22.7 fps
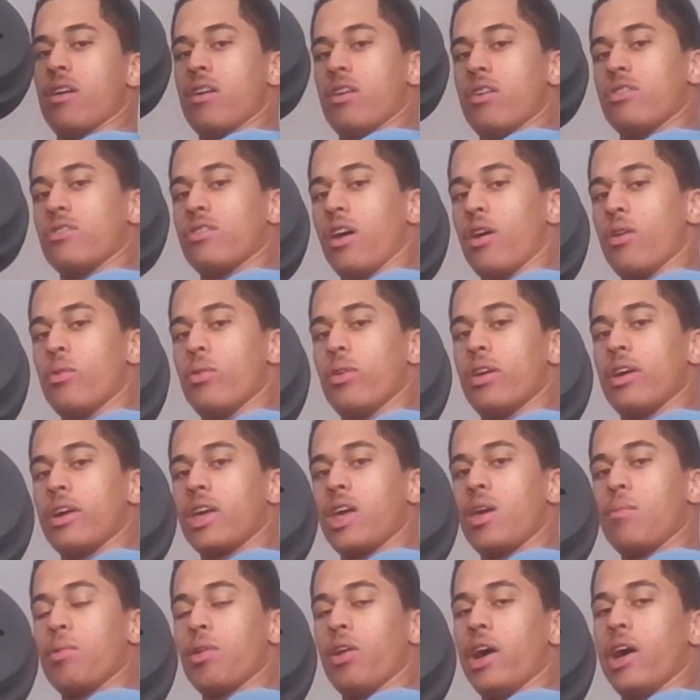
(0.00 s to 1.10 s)
So
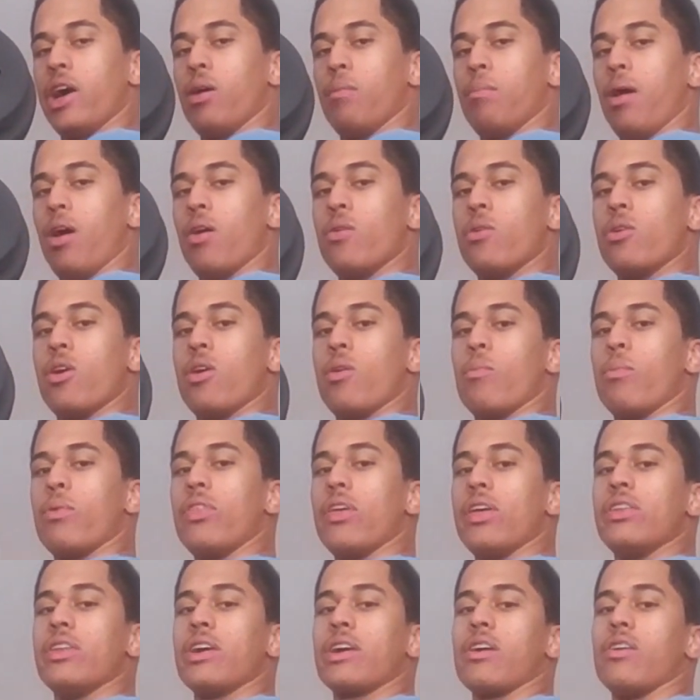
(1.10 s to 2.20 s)
keep your elbow
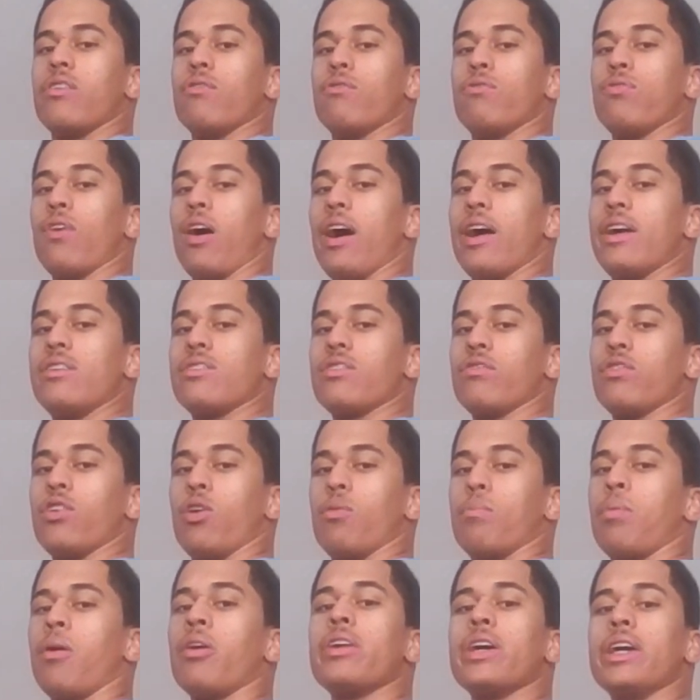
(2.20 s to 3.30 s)
within the confines of
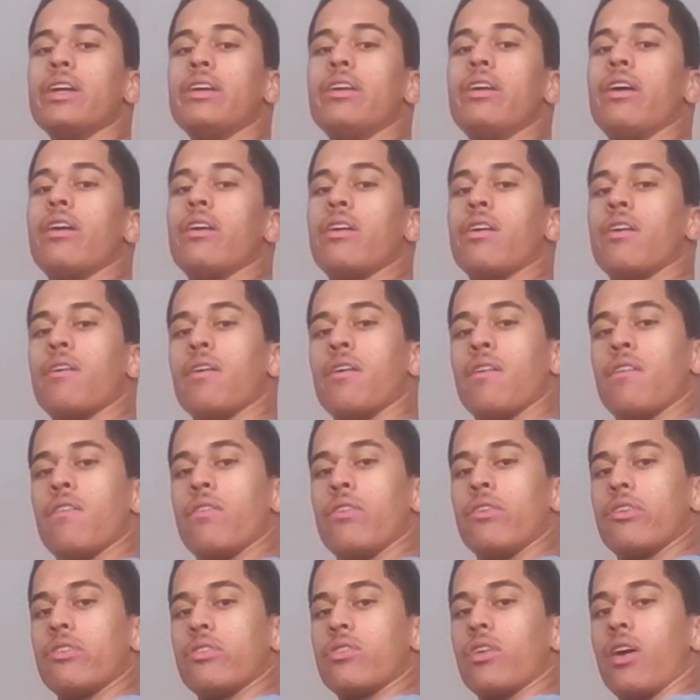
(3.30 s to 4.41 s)
your body.
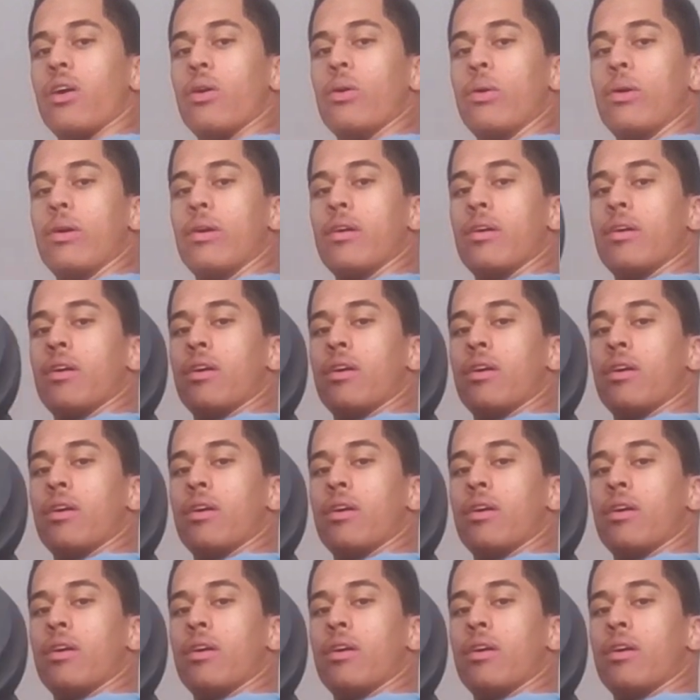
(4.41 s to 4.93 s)
So